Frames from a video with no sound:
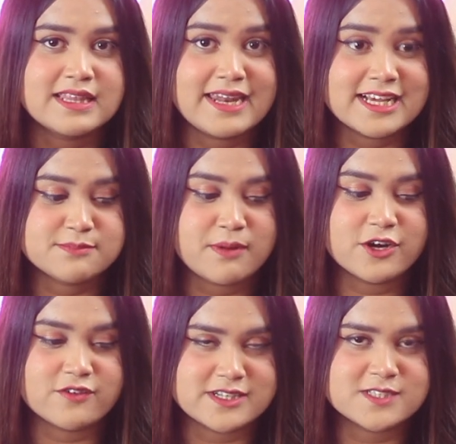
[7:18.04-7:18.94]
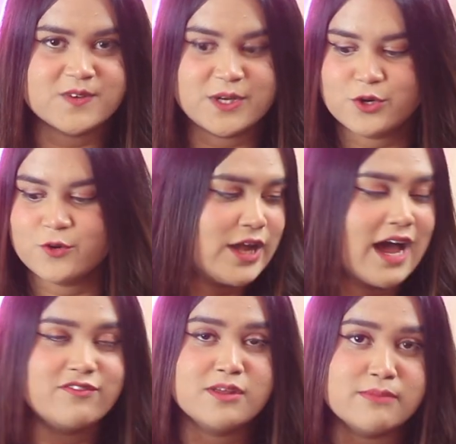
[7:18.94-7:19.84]
the next part of this video would
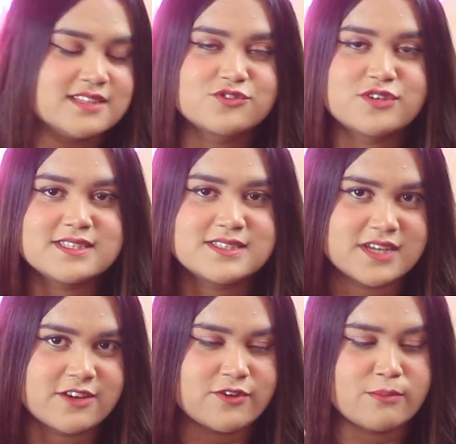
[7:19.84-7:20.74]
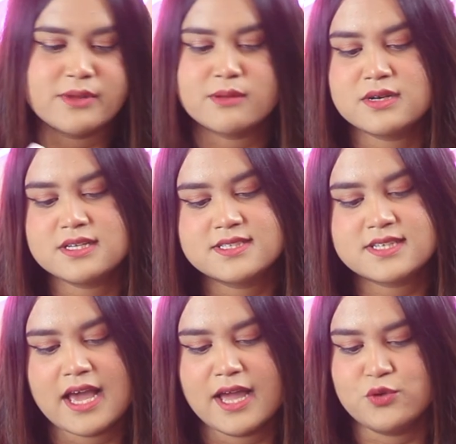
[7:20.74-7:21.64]
have the sunscreen stick from
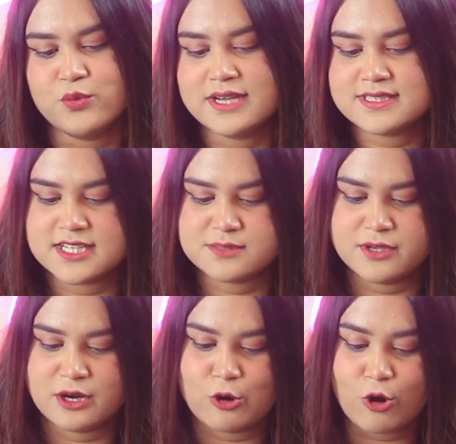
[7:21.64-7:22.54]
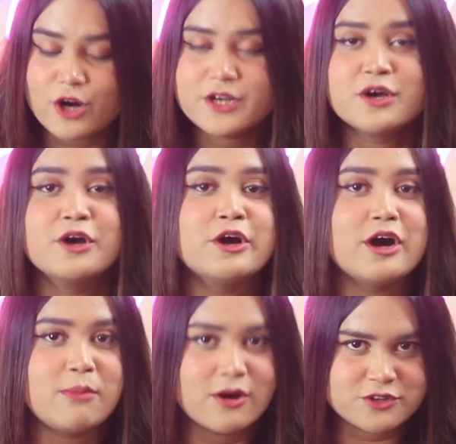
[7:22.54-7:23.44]
Minimalist, and you guys asked me a lot
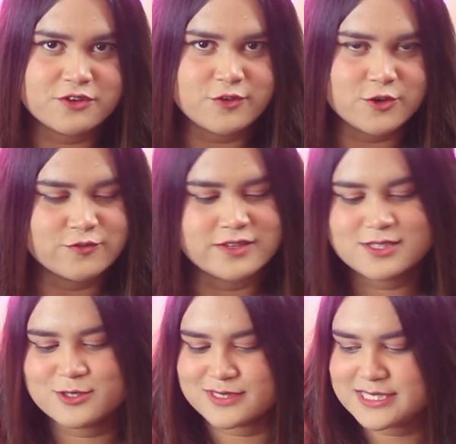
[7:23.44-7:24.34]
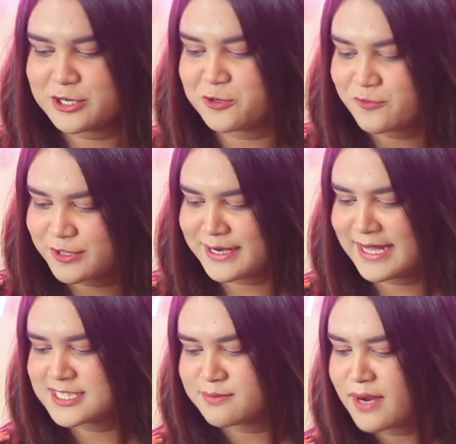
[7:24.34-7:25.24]
about the review of this, so stay tuned for the
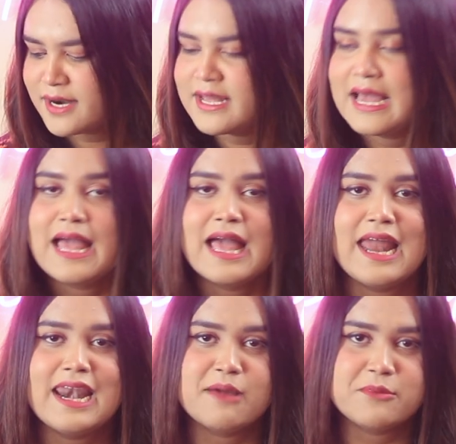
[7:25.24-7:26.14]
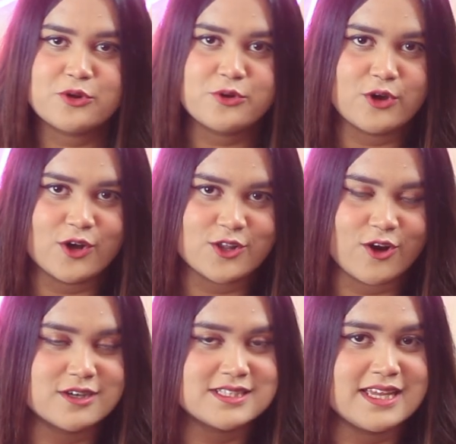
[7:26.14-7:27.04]
next part and let me know your
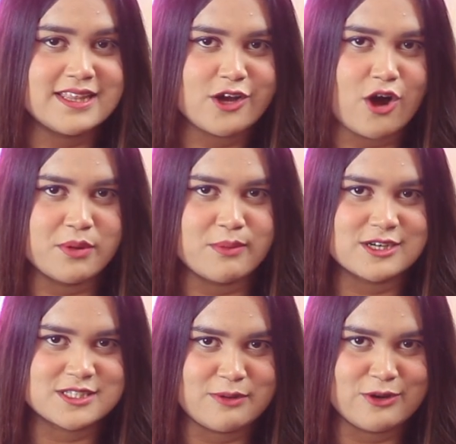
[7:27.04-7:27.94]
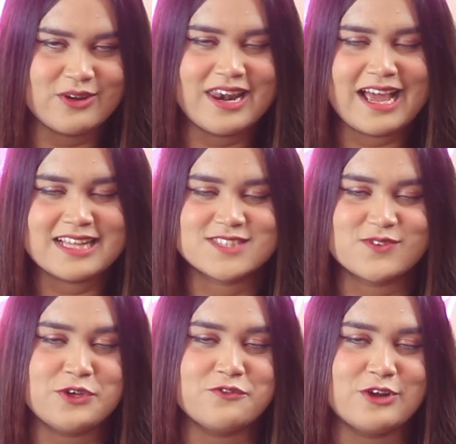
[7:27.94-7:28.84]
thoughts in the comment box below. Like this
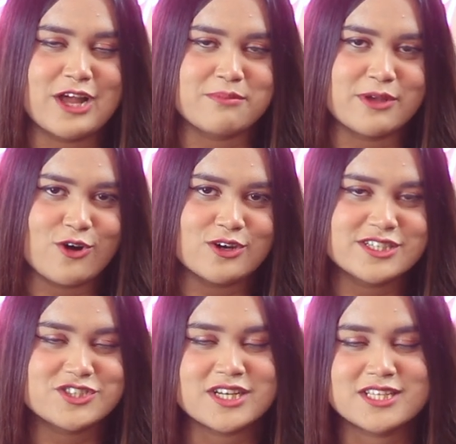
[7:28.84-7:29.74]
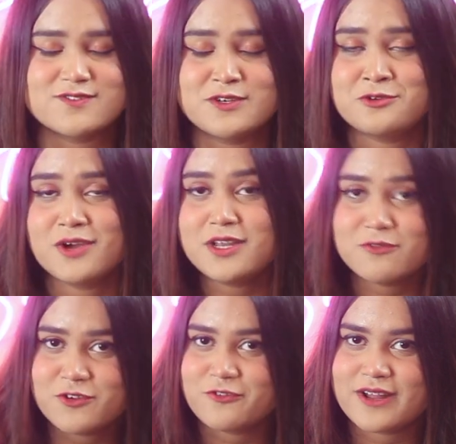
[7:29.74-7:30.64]
video if you like my content, share this video to any
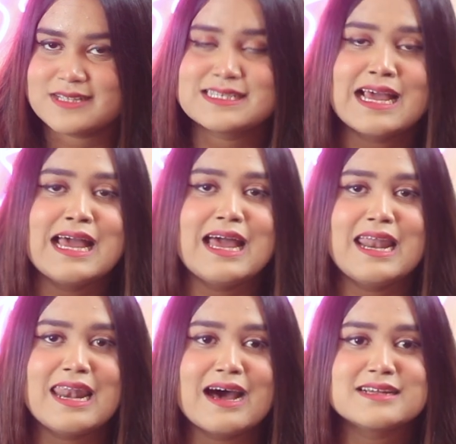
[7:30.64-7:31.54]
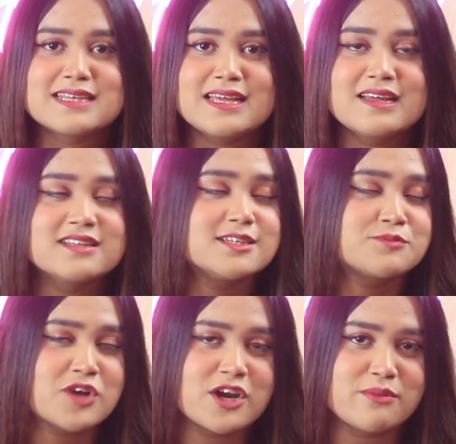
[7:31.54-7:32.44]
of your friends, and lastly,
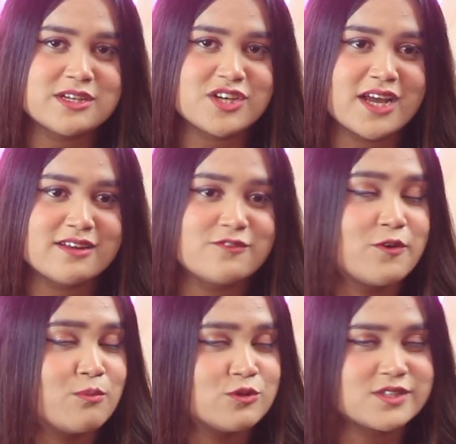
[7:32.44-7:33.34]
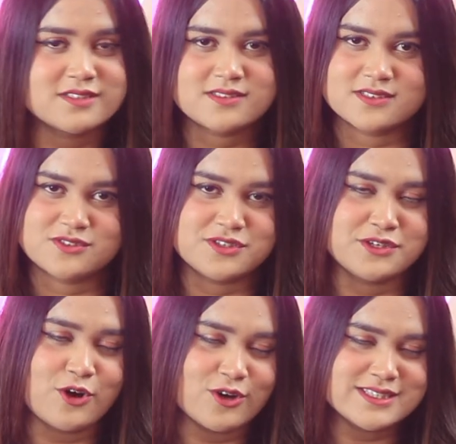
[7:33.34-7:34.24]
subscribe to my channel for more
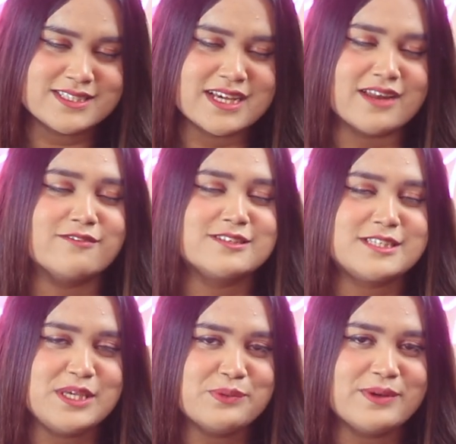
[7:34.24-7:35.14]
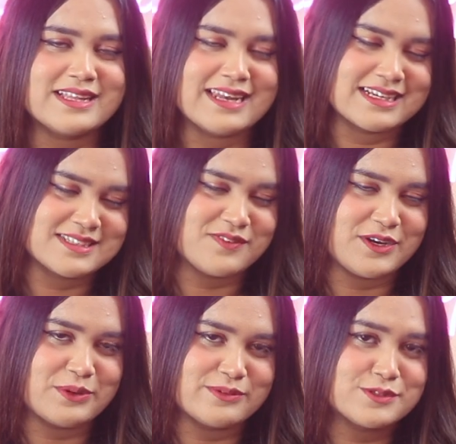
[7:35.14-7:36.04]
sunscreen content, and I will see you in the next
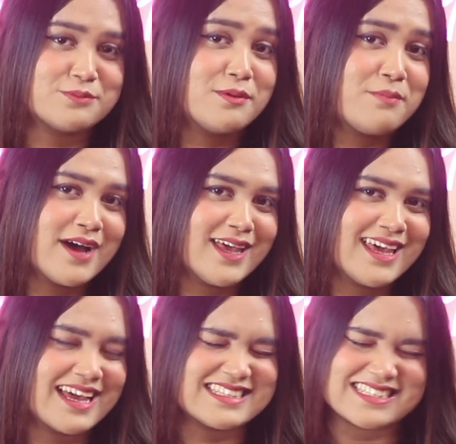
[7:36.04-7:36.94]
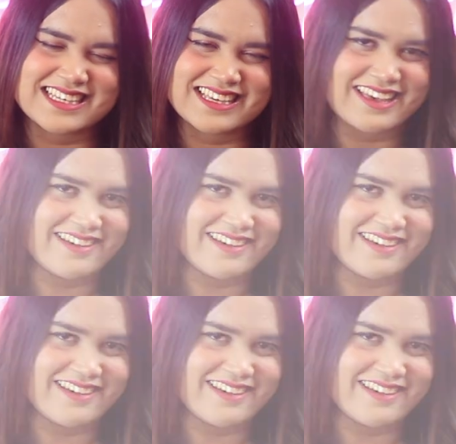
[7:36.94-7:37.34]
video. So bye bye, take